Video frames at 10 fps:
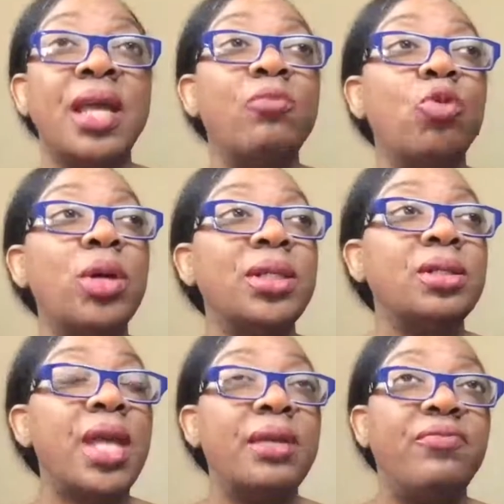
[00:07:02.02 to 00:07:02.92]
they want
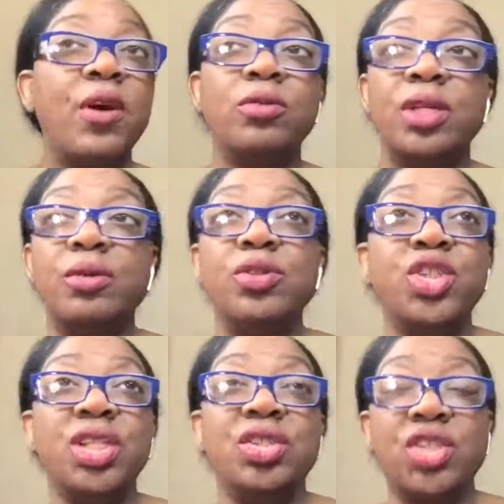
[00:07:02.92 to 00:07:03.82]
their phone to do
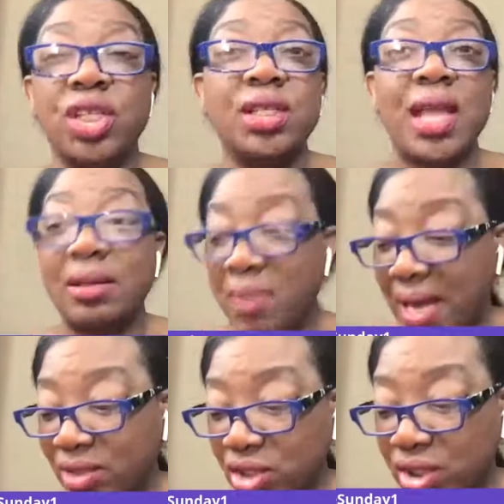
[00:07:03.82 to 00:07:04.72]
ching ching like
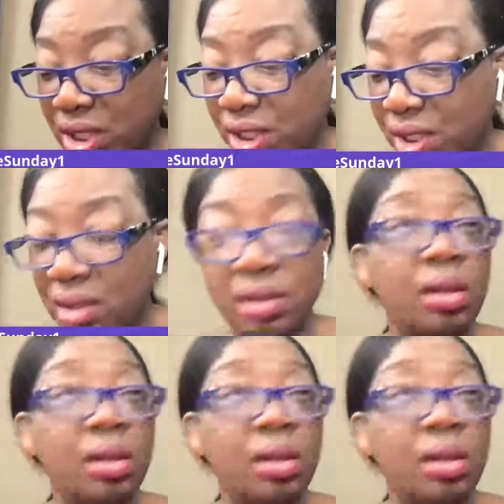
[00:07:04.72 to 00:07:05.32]
mine just did.